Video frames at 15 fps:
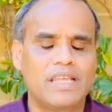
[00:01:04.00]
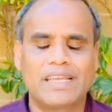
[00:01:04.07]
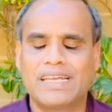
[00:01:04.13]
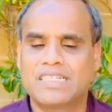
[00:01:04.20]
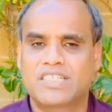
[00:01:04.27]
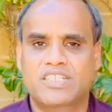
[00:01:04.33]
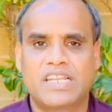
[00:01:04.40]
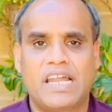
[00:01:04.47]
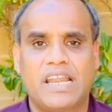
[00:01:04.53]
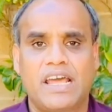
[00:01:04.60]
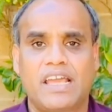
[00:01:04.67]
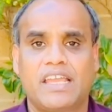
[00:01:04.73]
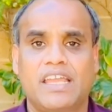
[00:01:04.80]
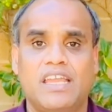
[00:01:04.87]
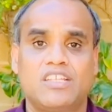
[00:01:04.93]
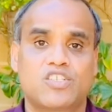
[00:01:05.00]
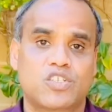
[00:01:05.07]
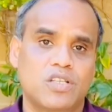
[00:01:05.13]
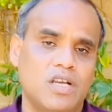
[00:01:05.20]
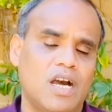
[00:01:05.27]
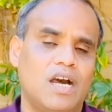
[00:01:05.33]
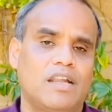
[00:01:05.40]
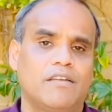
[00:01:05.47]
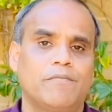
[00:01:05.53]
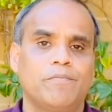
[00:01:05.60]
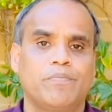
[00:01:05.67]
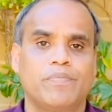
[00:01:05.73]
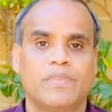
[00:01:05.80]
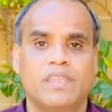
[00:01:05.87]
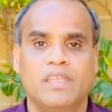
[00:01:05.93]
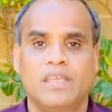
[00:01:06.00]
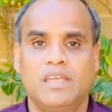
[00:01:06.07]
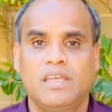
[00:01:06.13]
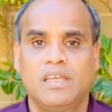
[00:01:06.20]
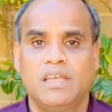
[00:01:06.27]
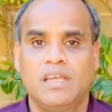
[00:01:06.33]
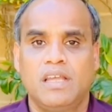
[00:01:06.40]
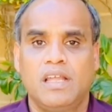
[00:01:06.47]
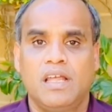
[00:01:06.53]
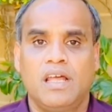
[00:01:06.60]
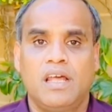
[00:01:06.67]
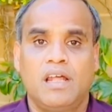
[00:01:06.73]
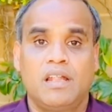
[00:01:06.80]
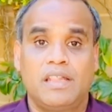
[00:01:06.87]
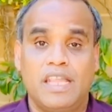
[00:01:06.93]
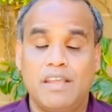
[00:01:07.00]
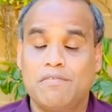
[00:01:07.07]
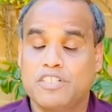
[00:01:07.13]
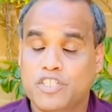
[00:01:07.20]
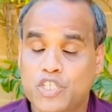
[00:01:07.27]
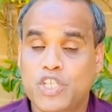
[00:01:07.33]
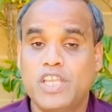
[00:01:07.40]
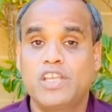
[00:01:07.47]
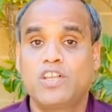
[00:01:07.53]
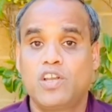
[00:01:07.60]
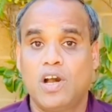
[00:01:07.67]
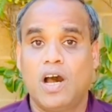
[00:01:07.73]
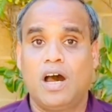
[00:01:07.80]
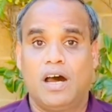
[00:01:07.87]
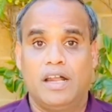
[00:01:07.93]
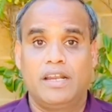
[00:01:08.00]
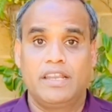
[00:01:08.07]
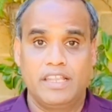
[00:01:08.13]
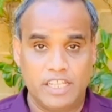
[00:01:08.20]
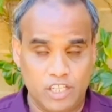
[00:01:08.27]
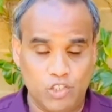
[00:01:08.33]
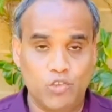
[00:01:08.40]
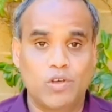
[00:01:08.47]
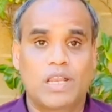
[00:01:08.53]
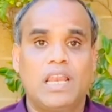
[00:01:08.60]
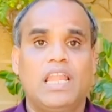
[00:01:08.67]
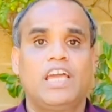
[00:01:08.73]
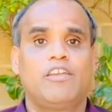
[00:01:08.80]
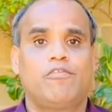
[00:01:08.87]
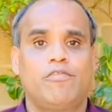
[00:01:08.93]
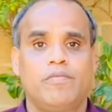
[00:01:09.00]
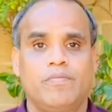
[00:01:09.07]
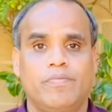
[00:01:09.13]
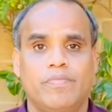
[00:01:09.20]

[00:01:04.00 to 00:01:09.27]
can stand against God. They will see God in your life.